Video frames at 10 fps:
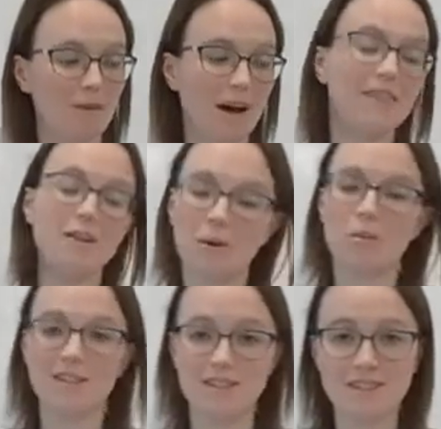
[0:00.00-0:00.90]
I think what
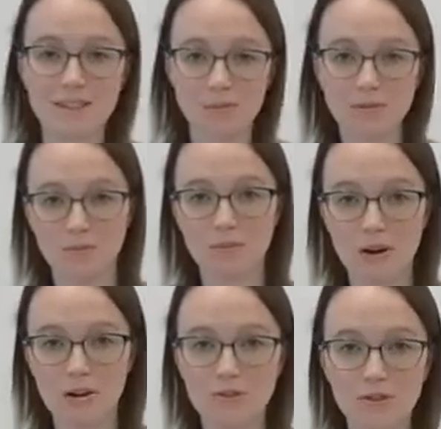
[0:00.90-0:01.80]
we just did was
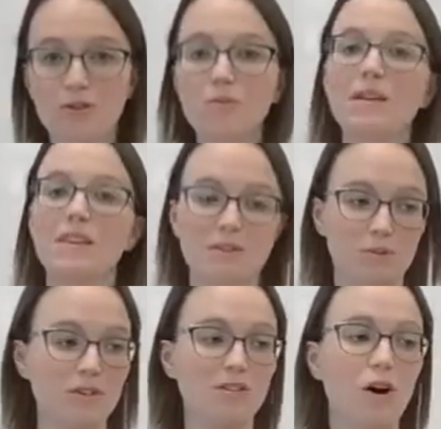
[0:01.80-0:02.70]
vibrato too, but this
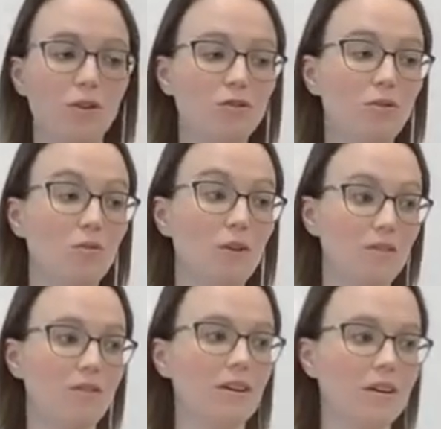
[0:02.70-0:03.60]
one is also
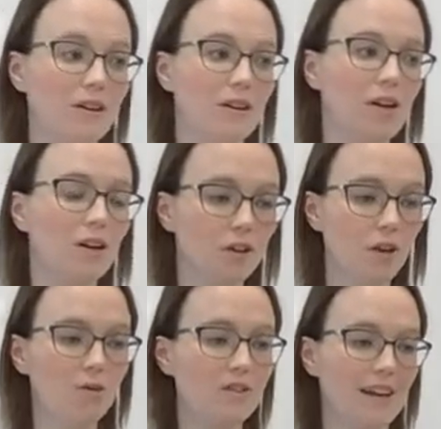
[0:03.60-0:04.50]
very, very
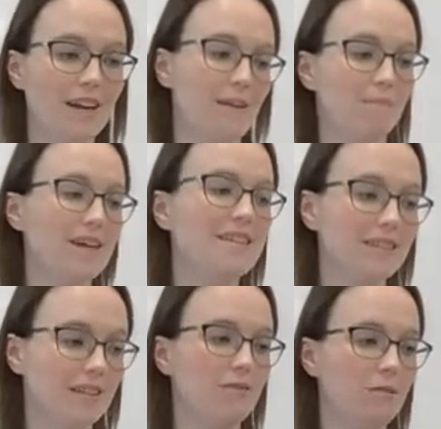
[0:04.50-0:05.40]
close and
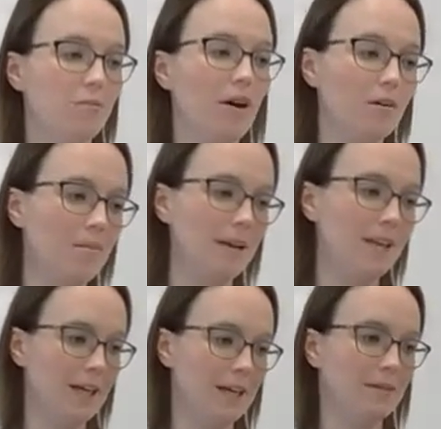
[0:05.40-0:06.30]
basically vibrato by
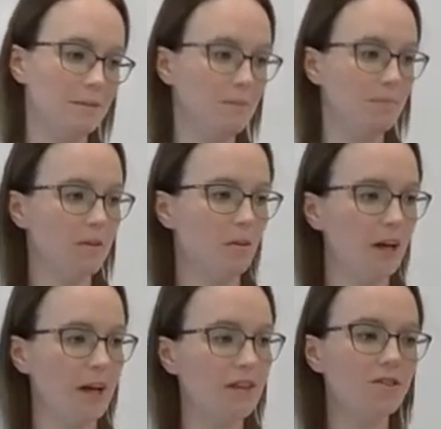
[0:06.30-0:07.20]
the end.
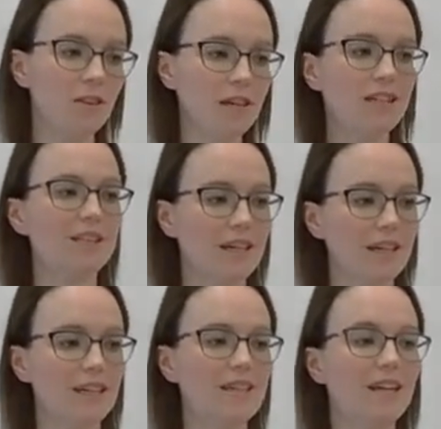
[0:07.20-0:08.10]
Okay, so this
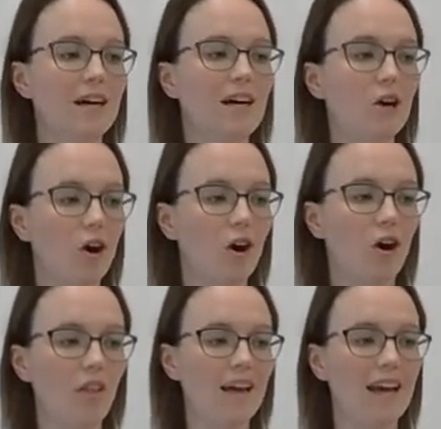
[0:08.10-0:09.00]
is
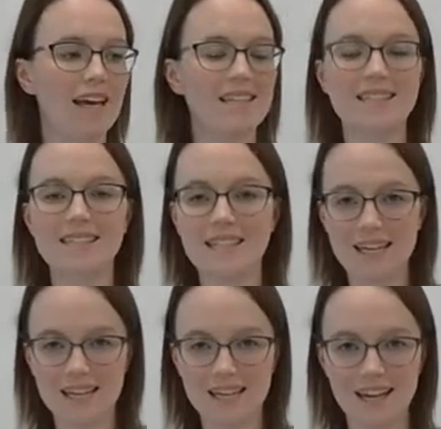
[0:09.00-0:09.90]
called a
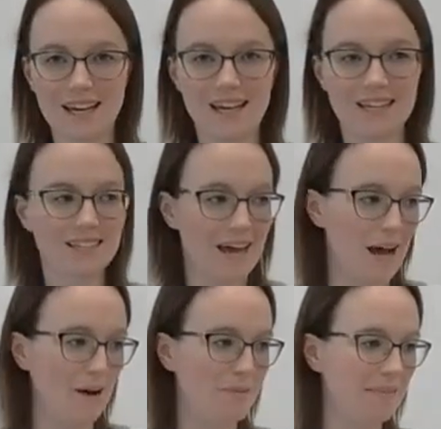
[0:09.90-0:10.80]
sticky
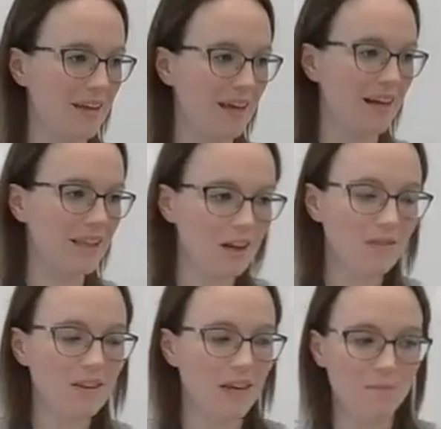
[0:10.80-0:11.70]
tap. And I
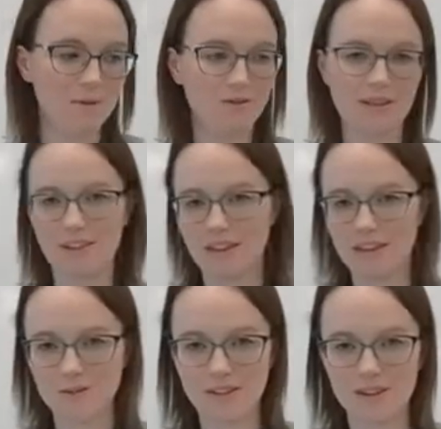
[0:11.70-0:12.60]
love the imagery that they
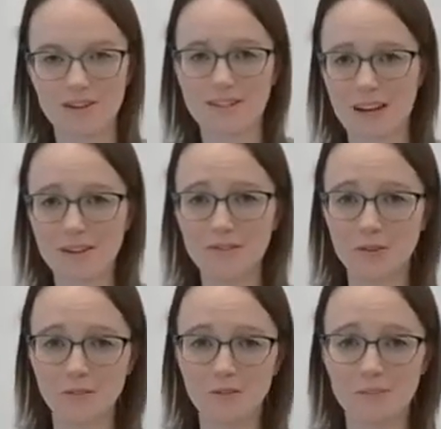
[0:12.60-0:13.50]
use here. It's kind of
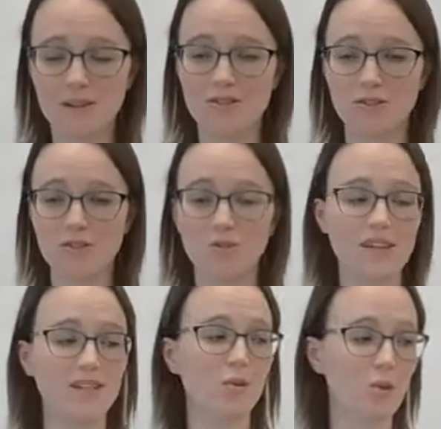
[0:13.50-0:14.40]
goofy, but it's a good
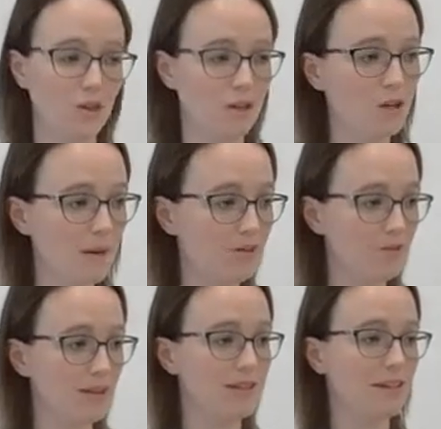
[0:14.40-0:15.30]
way to think about
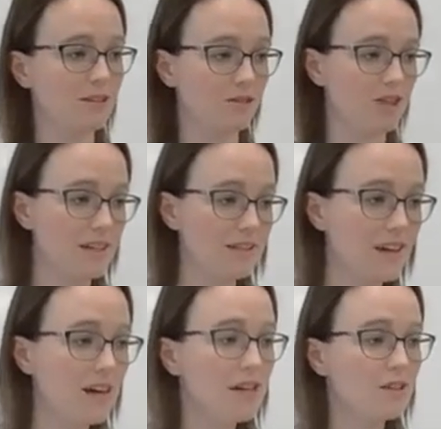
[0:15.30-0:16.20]
doing this exercise.
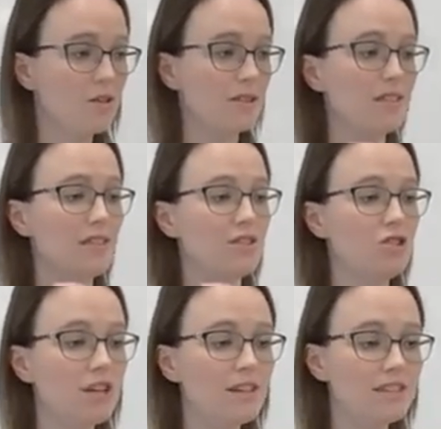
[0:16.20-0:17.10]
So it says it's
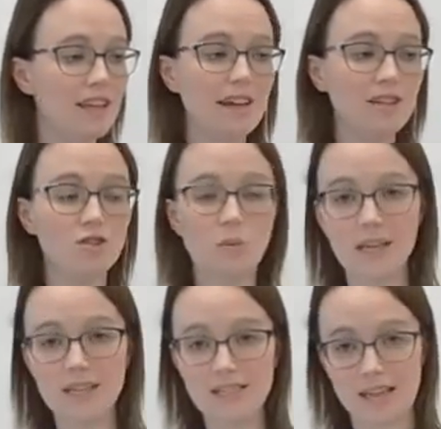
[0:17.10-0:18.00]
just like
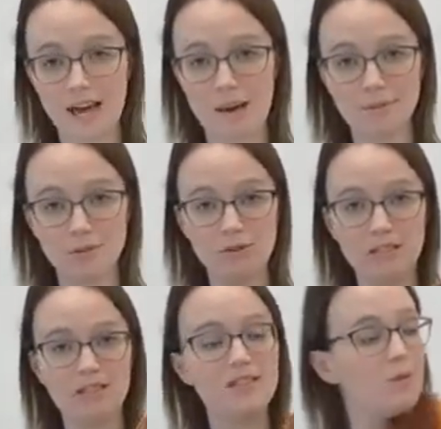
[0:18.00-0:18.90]
tween taps, which we
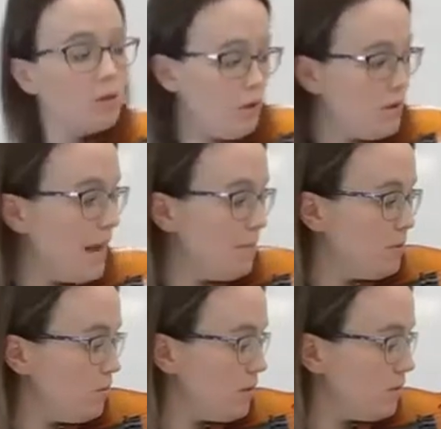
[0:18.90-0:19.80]
just did, where you tap
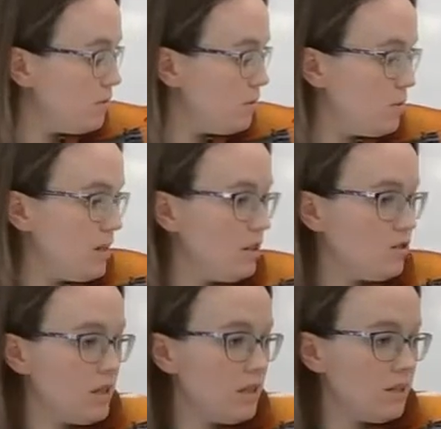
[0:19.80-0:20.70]
your fingers in between the
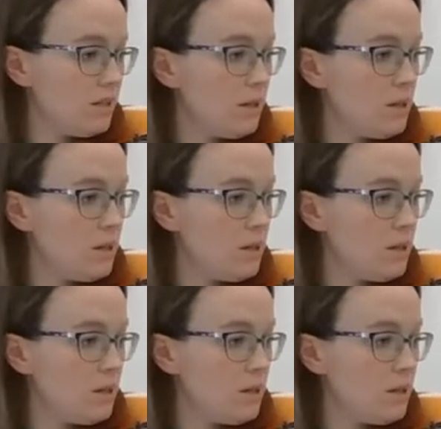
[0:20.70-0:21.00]
strings.